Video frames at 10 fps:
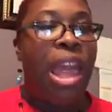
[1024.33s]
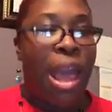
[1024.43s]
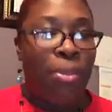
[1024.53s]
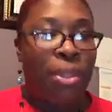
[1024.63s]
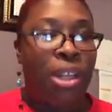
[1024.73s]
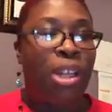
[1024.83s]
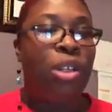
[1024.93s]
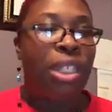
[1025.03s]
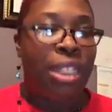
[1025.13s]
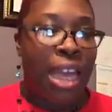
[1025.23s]

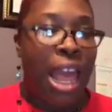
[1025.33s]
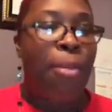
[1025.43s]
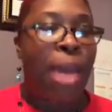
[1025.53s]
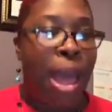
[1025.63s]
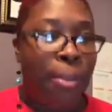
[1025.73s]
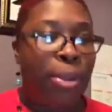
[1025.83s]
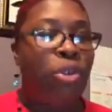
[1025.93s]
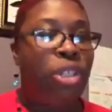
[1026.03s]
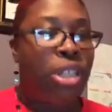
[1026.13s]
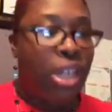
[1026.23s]
absolutely time,
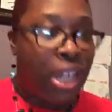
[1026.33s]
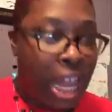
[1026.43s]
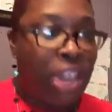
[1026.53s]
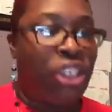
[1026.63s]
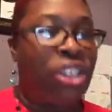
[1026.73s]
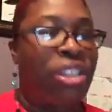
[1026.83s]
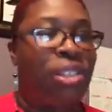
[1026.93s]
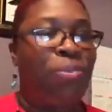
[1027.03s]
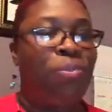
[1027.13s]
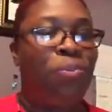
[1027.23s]
opportunity,
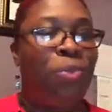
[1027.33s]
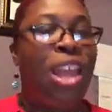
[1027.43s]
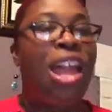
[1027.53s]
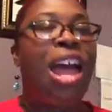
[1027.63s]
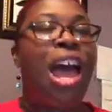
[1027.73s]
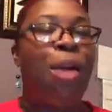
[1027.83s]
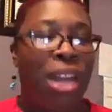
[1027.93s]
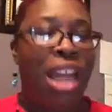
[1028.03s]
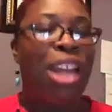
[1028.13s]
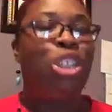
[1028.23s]
connections. I'm
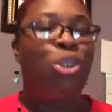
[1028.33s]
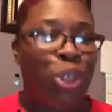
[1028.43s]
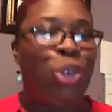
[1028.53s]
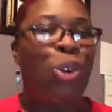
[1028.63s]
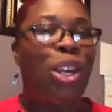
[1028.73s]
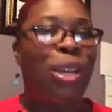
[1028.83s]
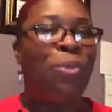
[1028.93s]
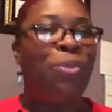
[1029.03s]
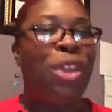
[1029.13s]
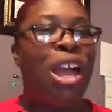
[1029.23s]
glad you enjoyed
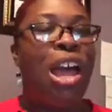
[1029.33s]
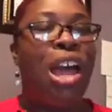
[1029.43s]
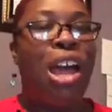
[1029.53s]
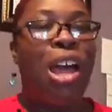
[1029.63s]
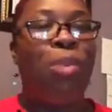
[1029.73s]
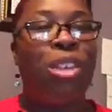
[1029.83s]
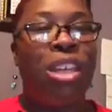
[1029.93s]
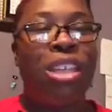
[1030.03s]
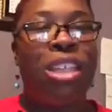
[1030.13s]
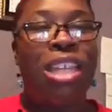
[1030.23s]
it.
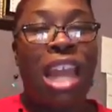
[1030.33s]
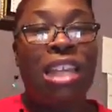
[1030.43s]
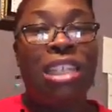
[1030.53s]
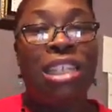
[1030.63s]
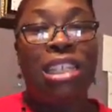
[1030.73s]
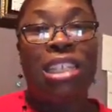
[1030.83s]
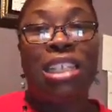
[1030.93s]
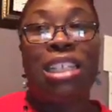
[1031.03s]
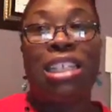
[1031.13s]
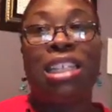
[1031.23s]
These next
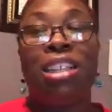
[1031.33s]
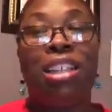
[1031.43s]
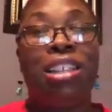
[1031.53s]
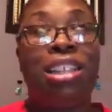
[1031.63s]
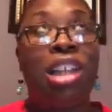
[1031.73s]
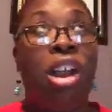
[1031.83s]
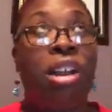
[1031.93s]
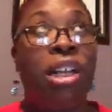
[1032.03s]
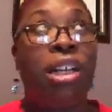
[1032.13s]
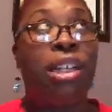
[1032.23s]

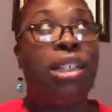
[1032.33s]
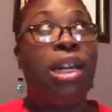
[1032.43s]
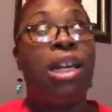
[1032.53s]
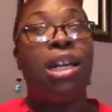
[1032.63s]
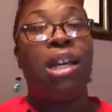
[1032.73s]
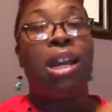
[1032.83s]
starting